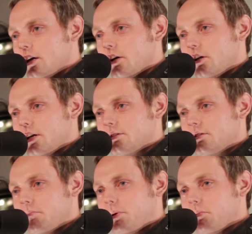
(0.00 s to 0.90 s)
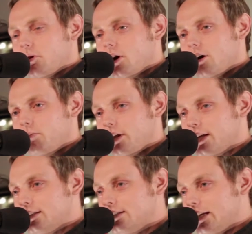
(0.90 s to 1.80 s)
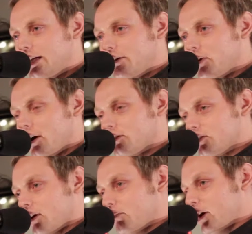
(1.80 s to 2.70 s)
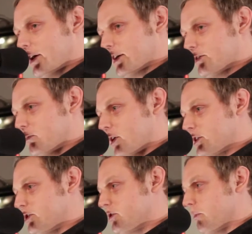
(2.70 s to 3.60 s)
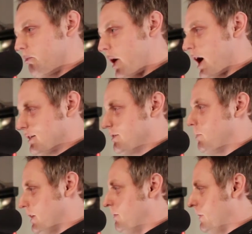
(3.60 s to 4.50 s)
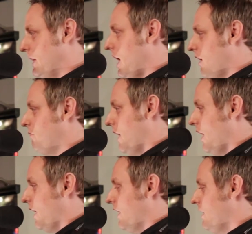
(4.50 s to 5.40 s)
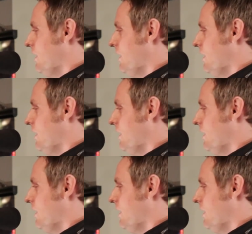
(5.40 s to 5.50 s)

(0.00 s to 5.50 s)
You know, like, some people are off by, like, a day, but I was off by, like, as much as you can possibly be off by.